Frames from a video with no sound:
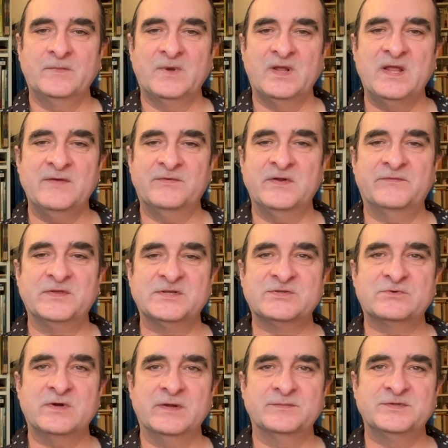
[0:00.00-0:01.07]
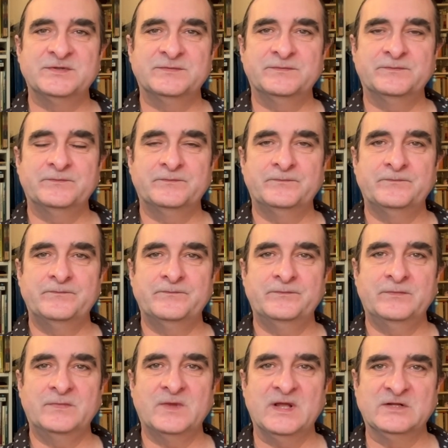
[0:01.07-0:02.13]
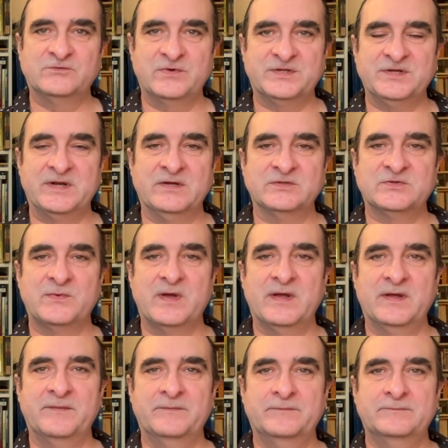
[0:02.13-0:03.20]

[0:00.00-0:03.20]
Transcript: even if the script is written elsewhere.